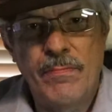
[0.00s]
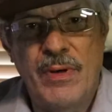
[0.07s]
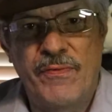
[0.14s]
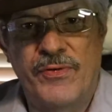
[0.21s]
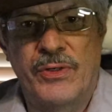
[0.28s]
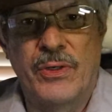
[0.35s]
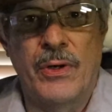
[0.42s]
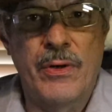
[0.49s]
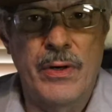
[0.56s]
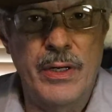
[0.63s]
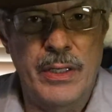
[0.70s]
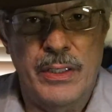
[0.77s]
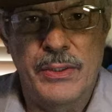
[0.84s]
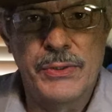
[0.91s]
My
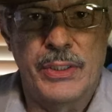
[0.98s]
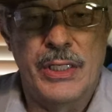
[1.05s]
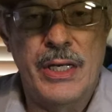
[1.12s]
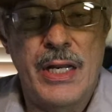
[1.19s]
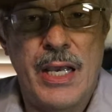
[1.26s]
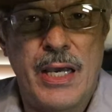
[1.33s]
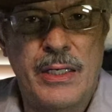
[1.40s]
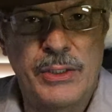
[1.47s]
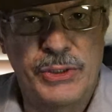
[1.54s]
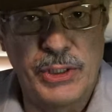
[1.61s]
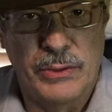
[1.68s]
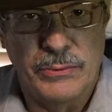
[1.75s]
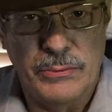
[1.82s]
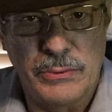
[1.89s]
fedora is an Indiana
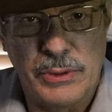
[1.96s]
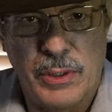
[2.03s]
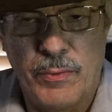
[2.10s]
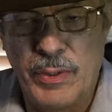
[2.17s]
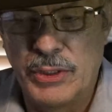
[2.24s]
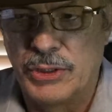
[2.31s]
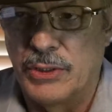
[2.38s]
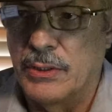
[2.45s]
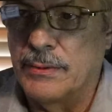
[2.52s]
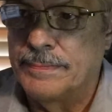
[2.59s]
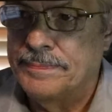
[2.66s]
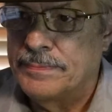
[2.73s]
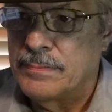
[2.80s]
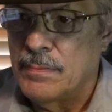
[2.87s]
Jones original.
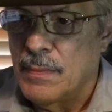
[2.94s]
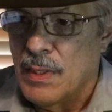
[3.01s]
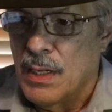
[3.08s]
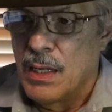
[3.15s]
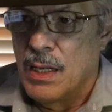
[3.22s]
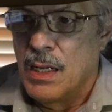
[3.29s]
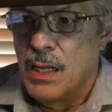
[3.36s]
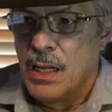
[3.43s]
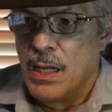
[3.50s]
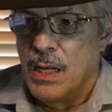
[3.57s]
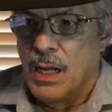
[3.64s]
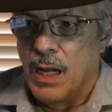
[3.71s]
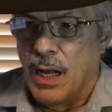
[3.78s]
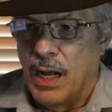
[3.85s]

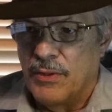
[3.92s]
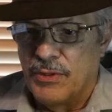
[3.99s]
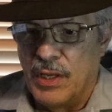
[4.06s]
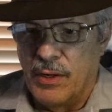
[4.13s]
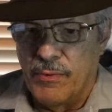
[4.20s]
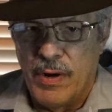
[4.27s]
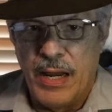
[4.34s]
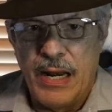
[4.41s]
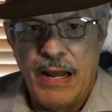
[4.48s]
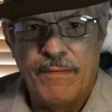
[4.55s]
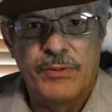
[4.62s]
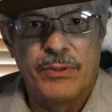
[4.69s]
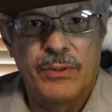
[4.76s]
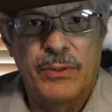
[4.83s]
Uh, I think right
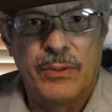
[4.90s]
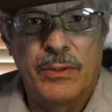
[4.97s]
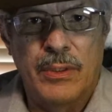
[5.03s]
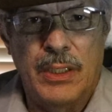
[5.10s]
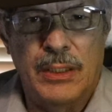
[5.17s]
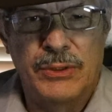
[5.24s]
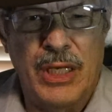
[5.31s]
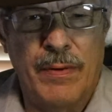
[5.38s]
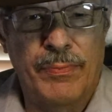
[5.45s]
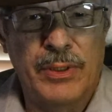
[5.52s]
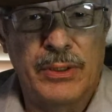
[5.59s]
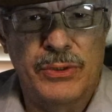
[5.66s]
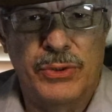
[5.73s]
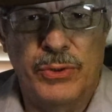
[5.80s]
after uh,
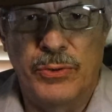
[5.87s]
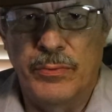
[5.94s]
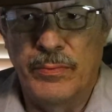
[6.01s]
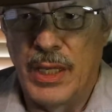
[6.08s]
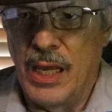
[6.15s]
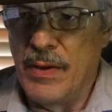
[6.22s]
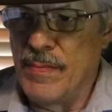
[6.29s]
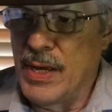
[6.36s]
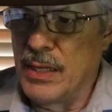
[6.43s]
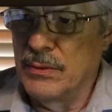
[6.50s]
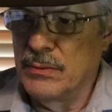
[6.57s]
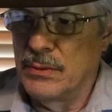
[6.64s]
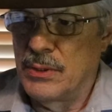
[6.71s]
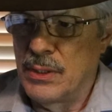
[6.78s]
Temple of Doom came
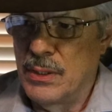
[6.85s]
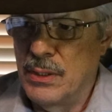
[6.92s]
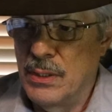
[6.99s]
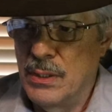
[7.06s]
out,